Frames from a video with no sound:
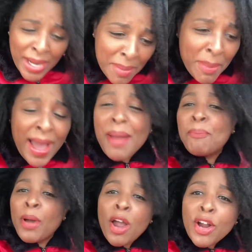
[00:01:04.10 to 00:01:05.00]
get my
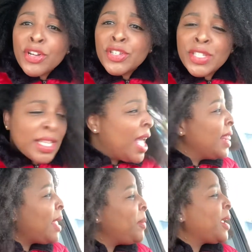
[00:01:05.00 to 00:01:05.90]
purse.
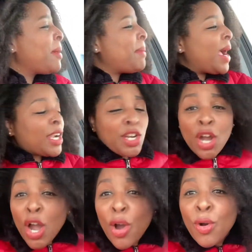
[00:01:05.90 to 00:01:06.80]
Let me get my
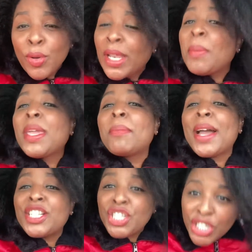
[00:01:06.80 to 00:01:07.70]
coat. Let me get
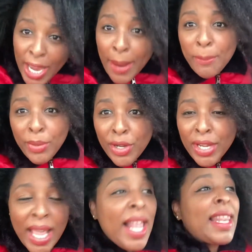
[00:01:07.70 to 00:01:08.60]
my checkbook.
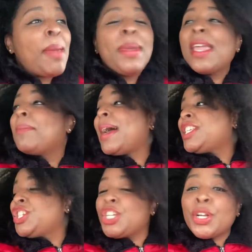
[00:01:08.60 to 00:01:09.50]
Let me get my
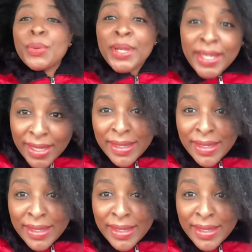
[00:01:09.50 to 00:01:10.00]
cheering.